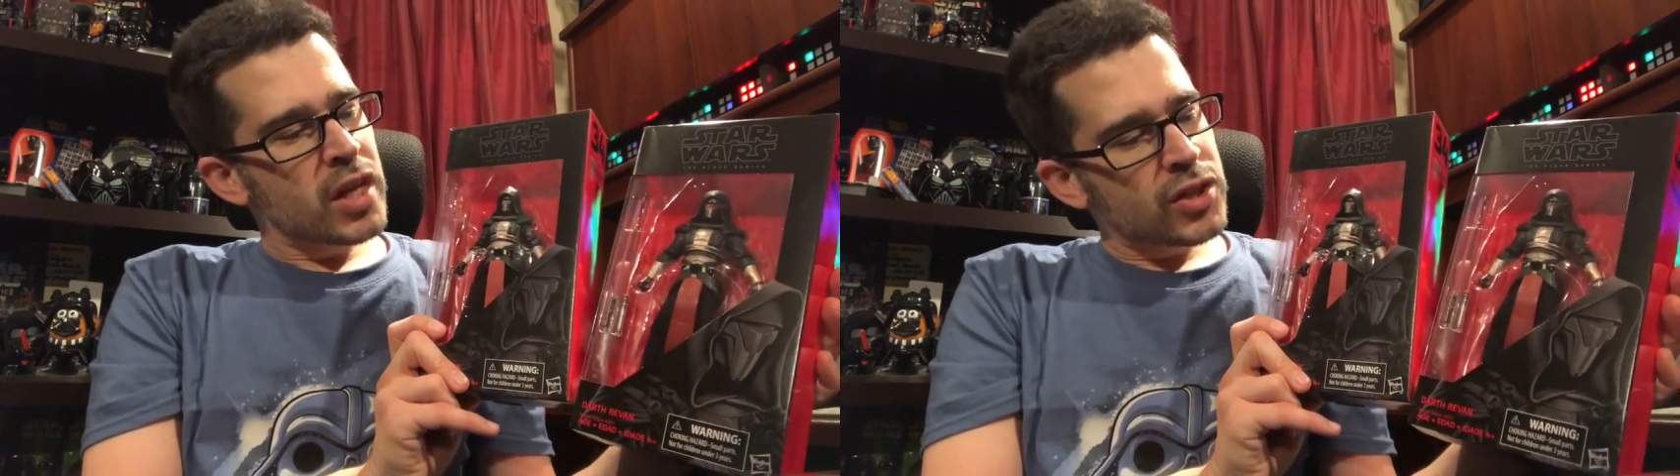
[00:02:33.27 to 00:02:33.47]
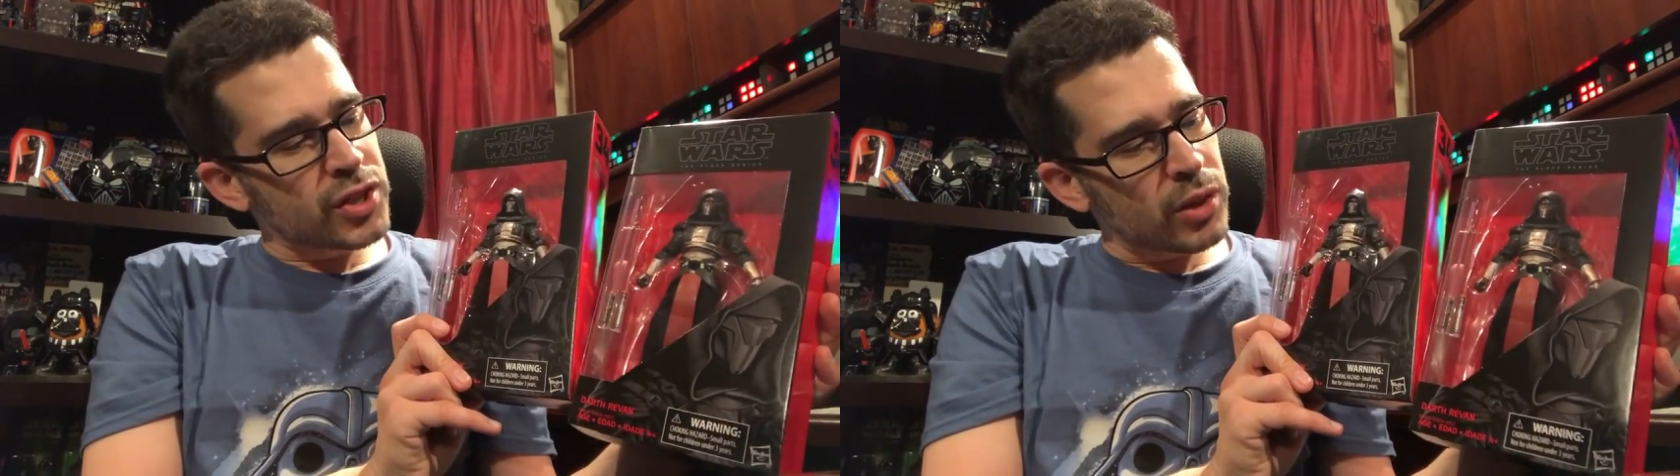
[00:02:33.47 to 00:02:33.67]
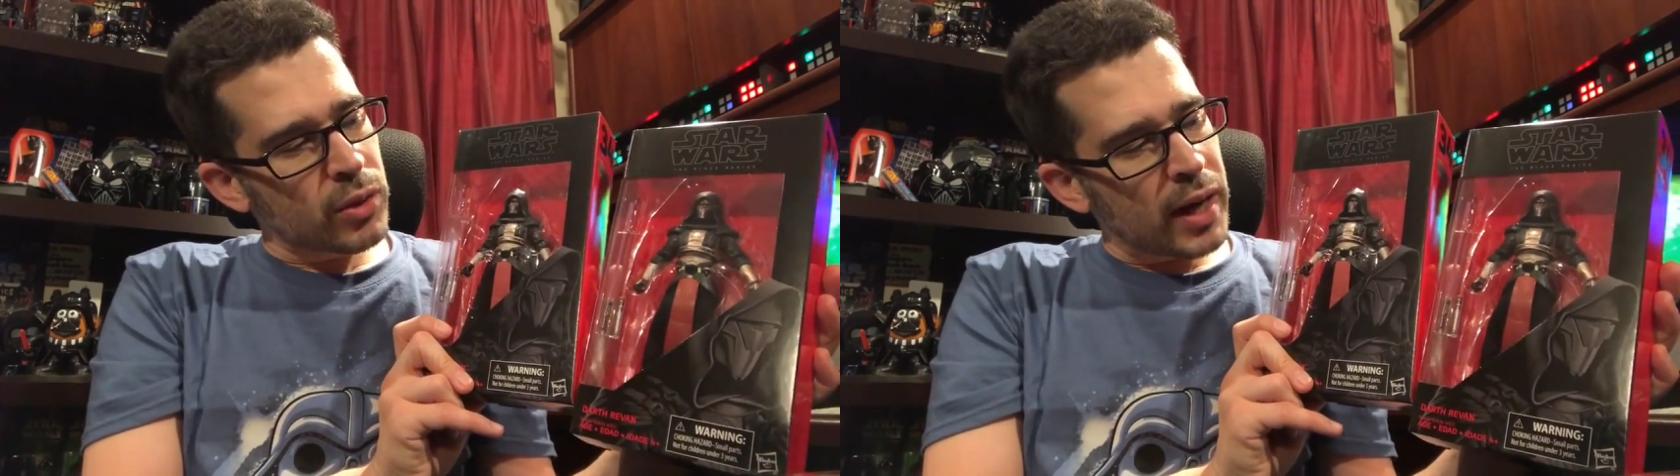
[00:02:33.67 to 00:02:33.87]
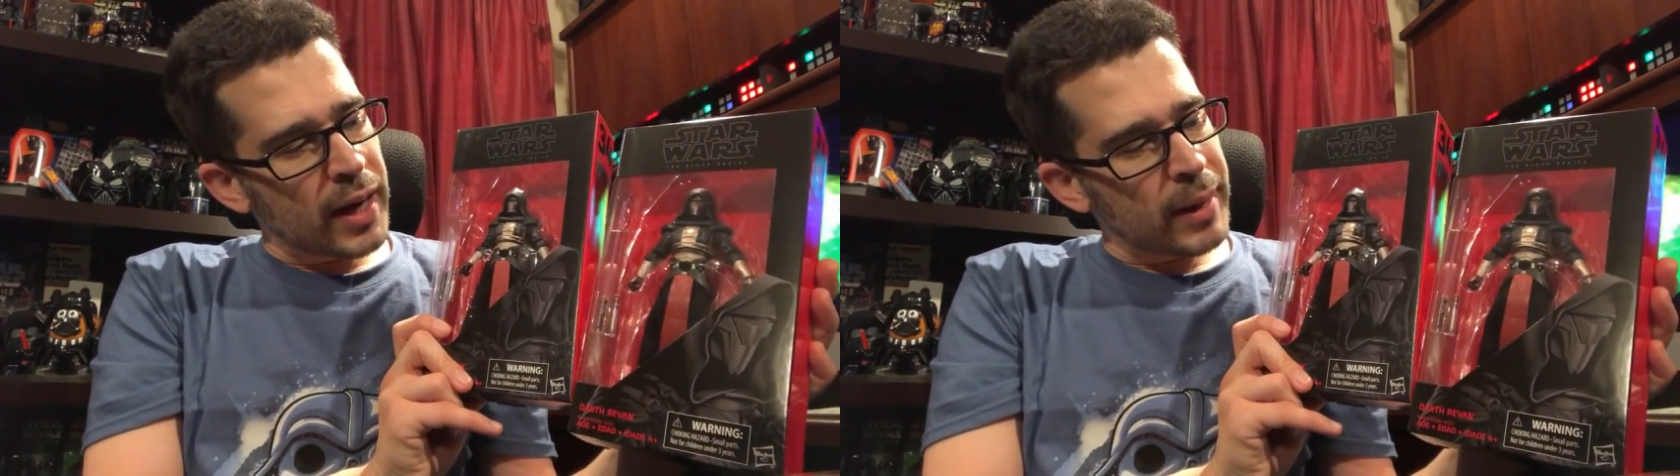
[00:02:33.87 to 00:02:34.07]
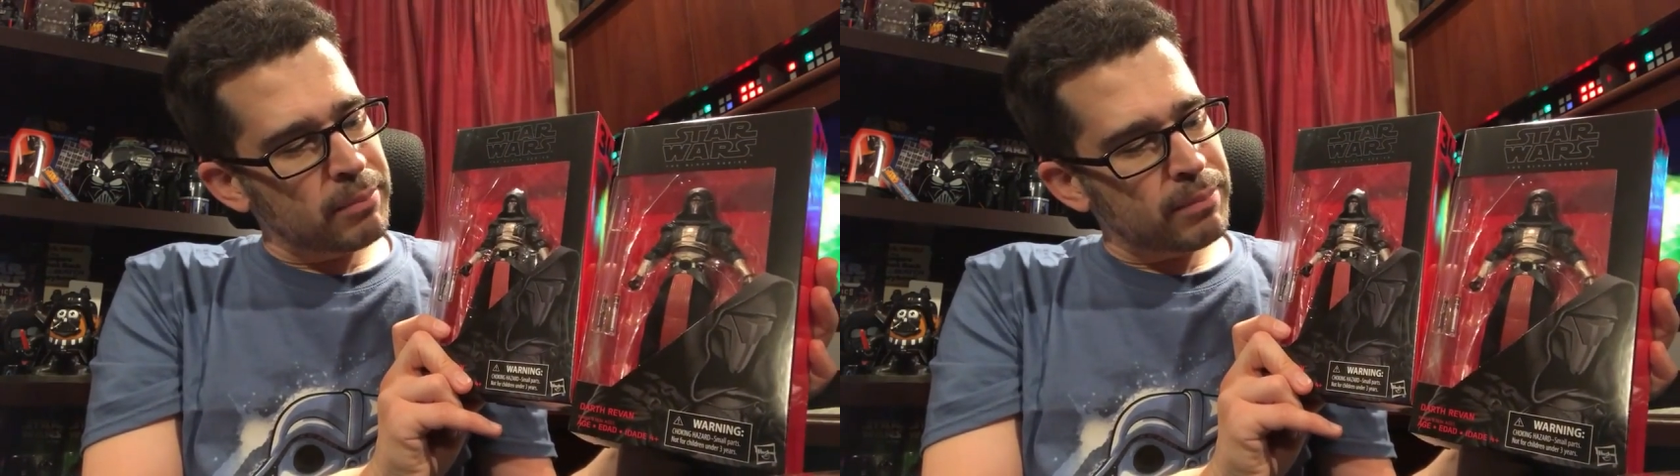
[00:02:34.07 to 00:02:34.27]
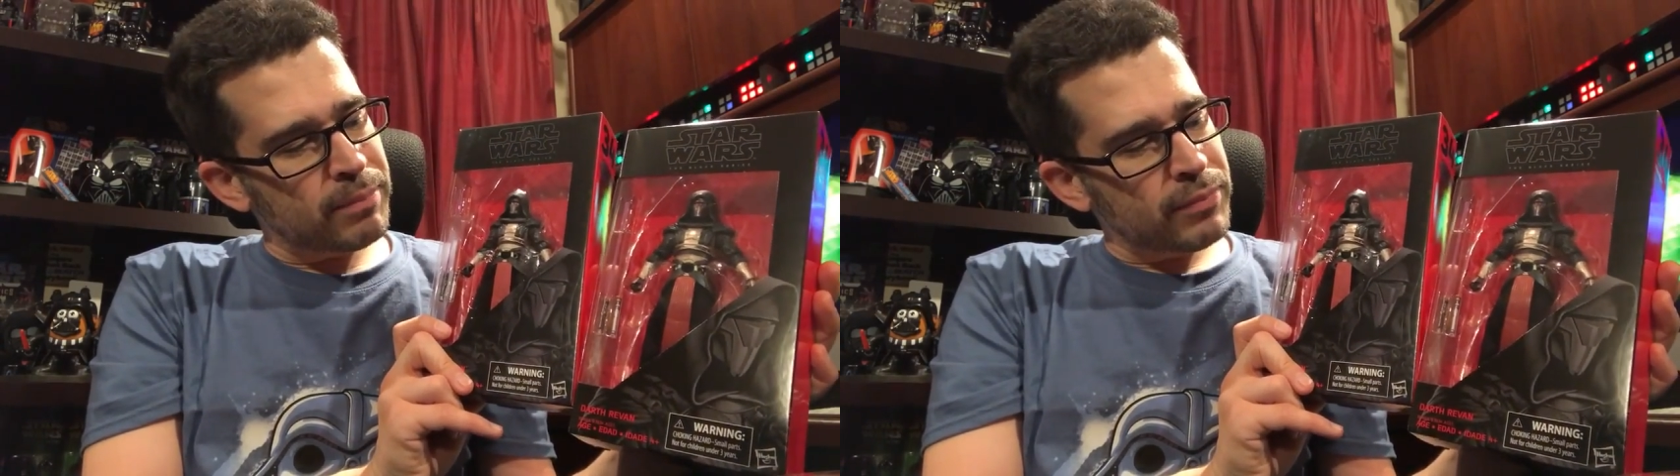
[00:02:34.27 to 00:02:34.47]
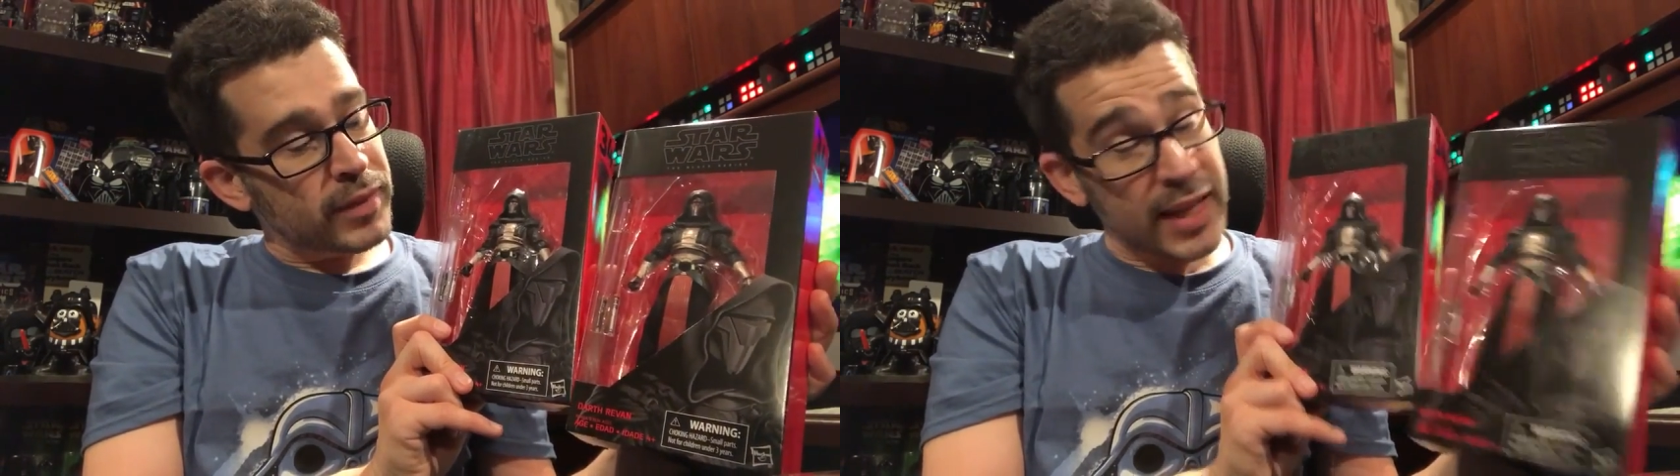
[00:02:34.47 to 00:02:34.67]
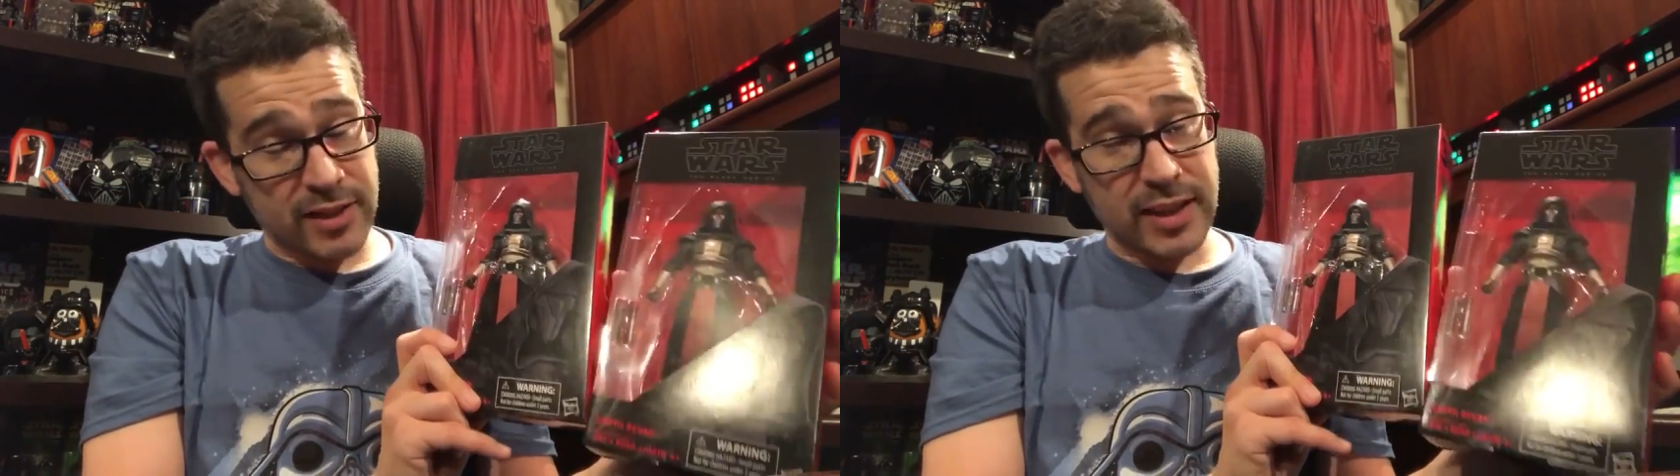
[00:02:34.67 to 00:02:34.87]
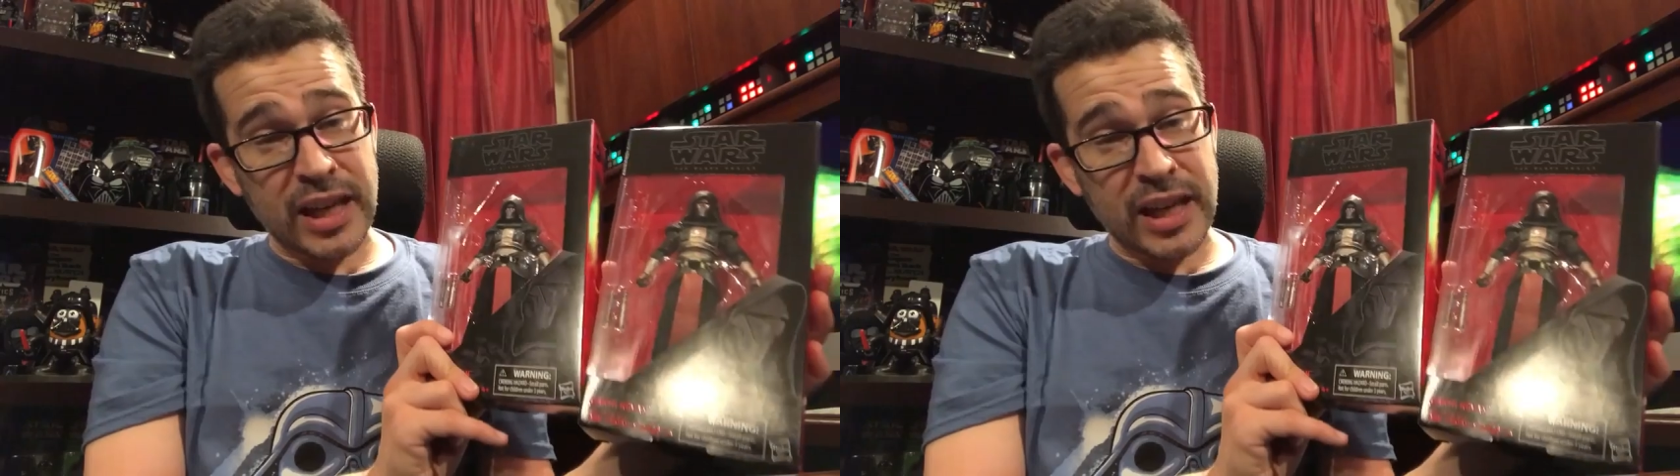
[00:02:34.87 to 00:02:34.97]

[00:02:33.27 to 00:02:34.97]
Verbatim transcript: So, um, yes,